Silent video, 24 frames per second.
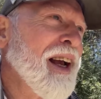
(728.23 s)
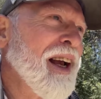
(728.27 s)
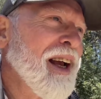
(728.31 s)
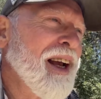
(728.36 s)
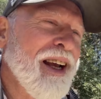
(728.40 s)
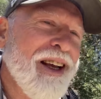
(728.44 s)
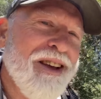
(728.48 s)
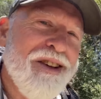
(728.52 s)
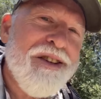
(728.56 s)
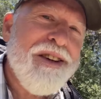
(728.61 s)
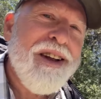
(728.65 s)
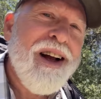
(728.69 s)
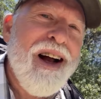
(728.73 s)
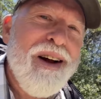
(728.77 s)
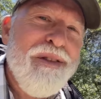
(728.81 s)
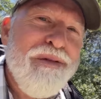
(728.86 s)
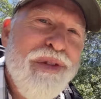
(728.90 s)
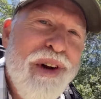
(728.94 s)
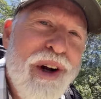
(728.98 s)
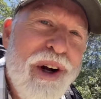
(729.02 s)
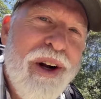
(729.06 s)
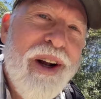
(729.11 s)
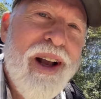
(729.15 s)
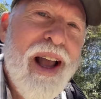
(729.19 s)
is not
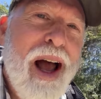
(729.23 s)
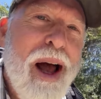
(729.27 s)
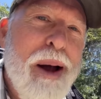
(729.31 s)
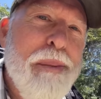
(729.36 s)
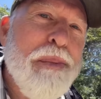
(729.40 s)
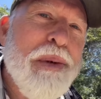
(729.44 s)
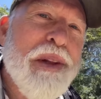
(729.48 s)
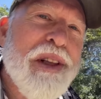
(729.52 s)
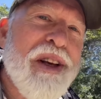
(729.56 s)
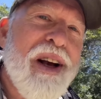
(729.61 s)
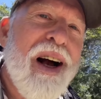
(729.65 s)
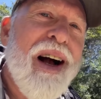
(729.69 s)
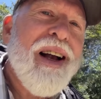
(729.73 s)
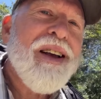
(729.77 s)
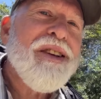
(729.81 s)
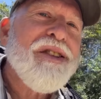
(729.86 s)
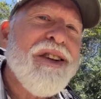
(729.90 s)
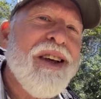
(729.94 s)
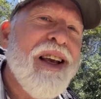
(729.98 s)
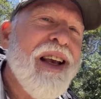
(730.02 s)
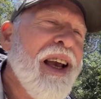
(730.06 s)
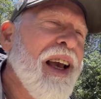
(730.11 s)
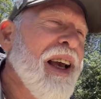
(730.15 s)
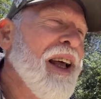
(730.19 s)
very
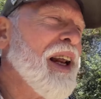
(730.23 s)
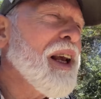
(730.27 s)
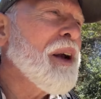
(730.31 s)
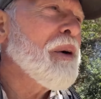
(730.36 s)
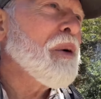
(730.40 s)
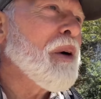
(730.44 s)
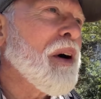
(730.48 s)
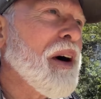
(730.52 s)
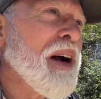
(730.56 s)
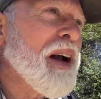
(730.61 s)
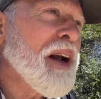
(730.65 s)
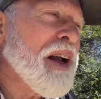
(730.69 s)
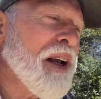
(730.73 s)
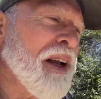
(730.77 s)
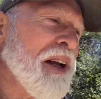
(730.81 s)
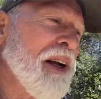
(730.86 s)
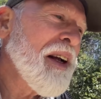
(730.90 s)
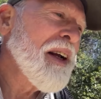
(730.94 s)
appetizing anyway.